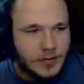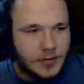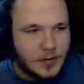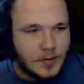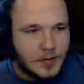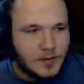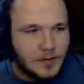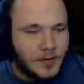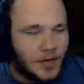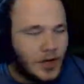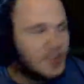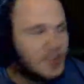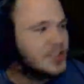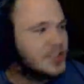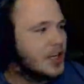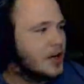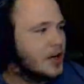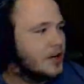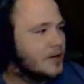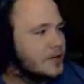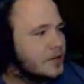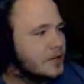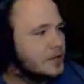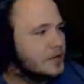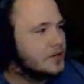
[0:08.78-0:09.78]
first
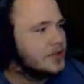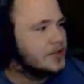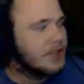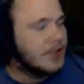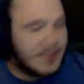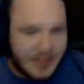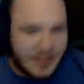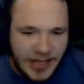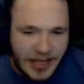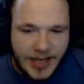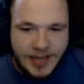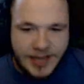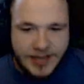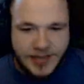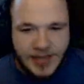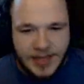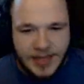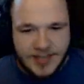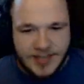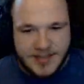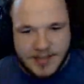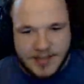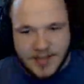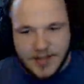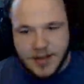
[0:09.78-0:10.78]
off, to say
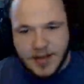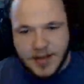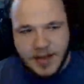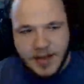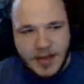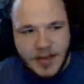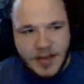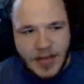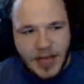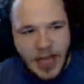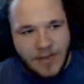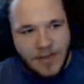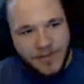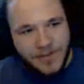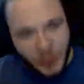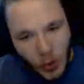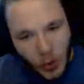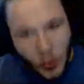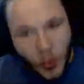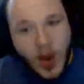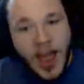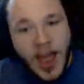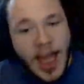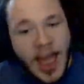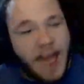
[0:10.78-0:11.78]
this, if
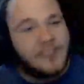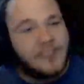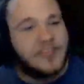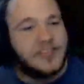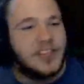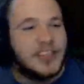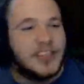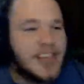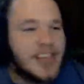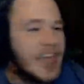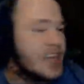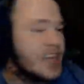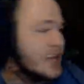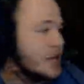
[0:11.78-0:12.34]
you have to take a